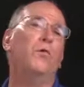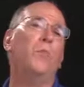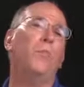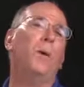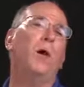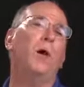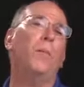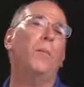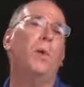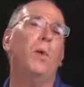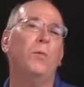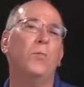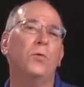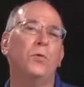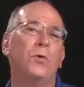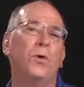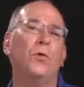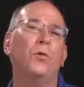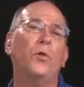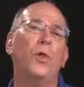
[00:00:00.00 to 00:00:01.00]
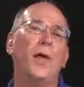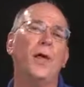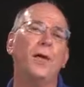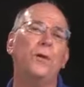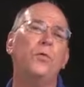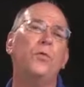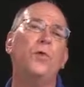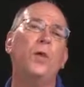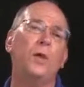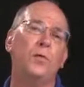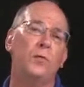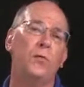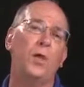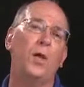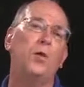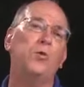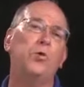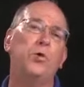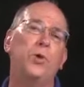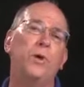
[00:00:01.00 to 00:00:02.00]
experiment with the length and
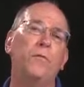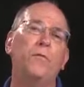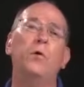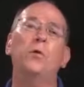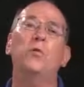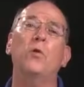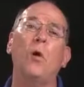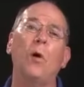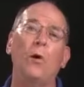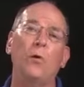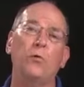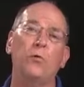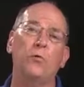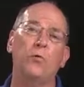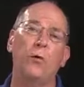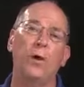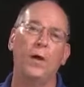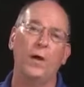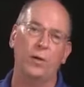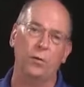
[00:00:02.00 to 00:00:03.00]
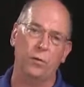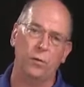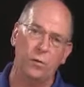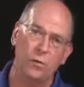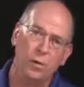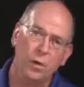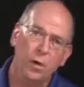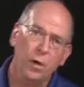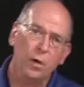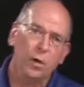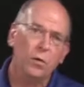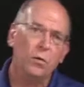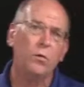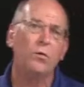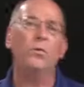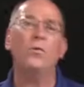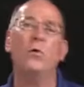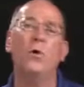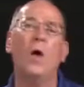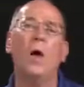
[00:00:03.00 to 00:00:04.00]
tension of guitar strings.
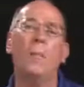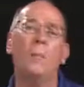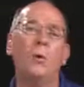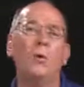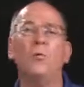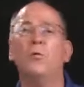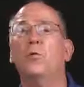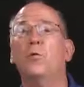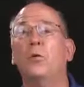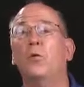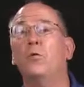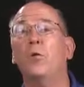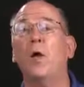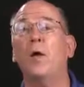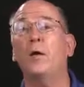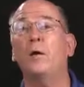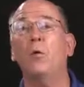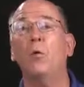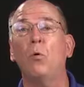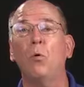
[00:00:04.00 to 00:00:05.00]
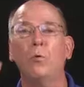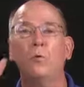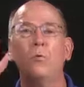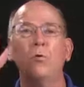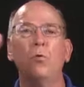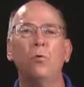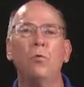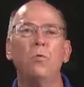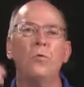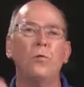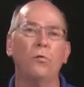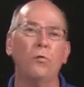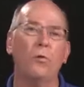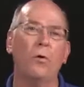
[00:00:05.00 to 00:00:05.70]
The sonometer is designed to hold 2